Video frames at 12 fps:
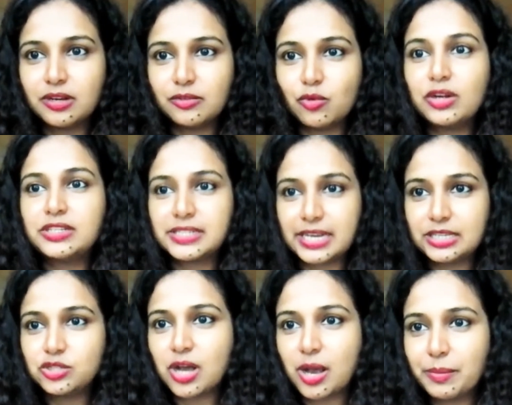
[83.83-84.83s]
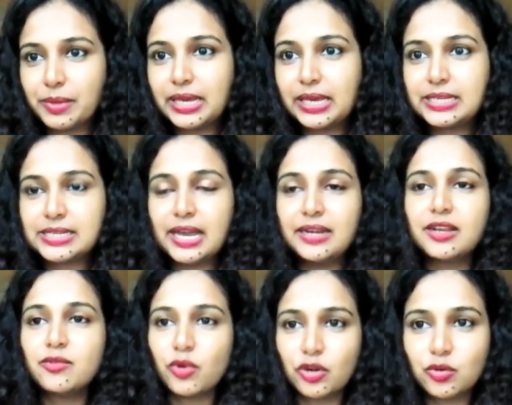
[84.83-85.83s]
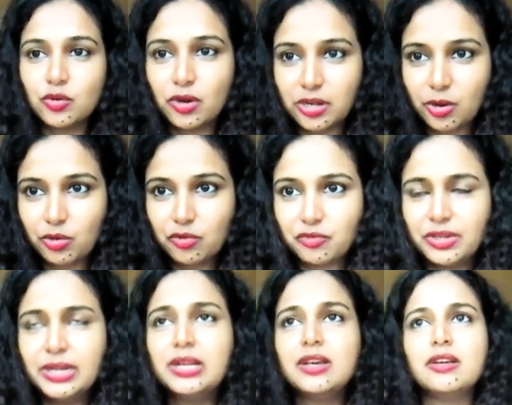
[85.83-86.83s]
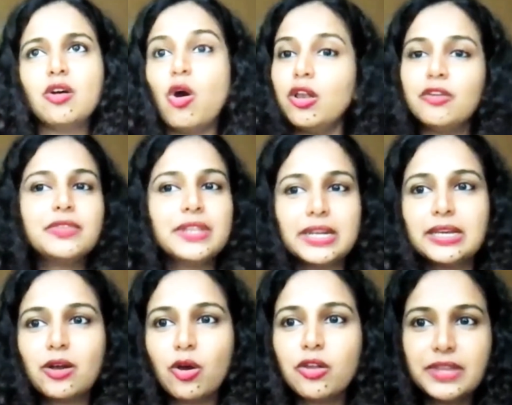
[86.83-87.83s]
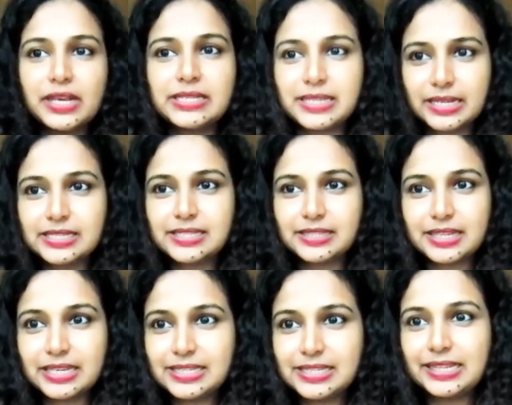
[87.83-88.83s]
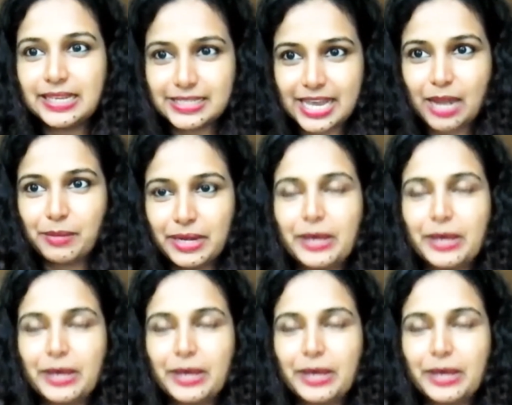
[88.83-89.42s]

what stage your company is at and what you want out of it. All of these three things can be